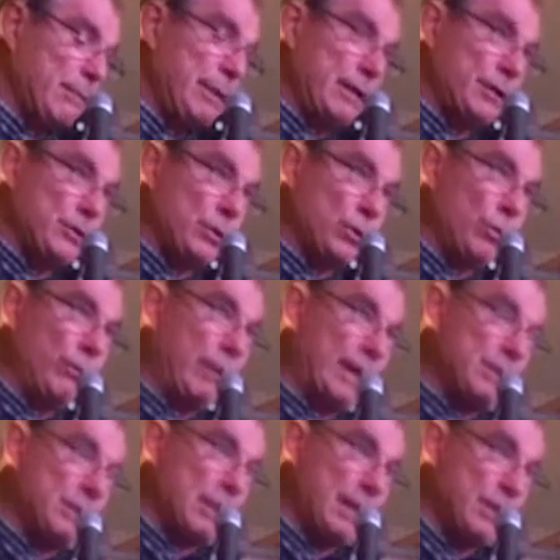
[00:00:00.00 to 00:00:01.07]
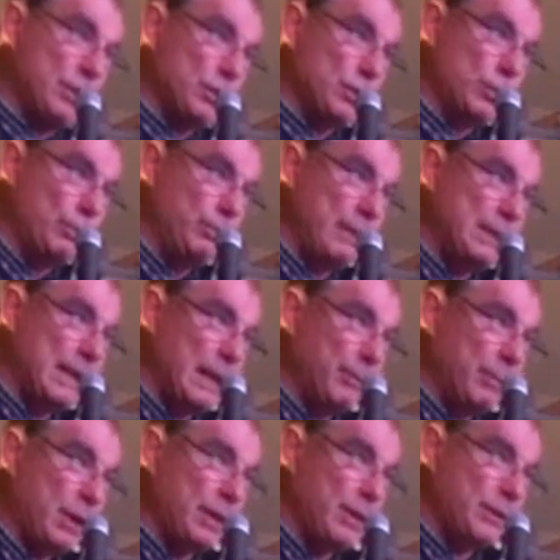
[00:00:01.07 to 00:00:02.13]
I mean, school vaccinations could be
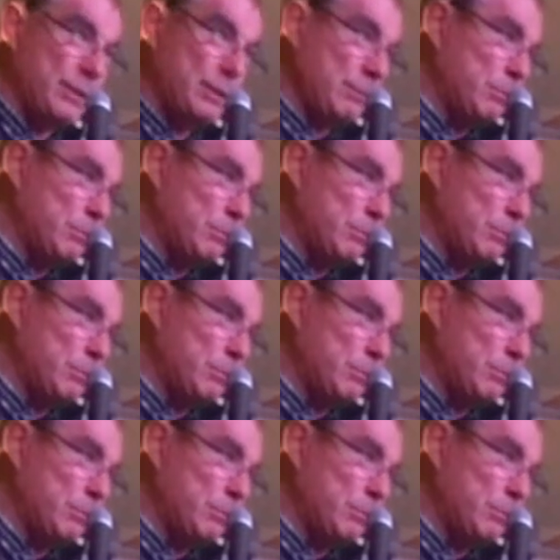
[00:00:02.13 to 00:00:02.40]
done by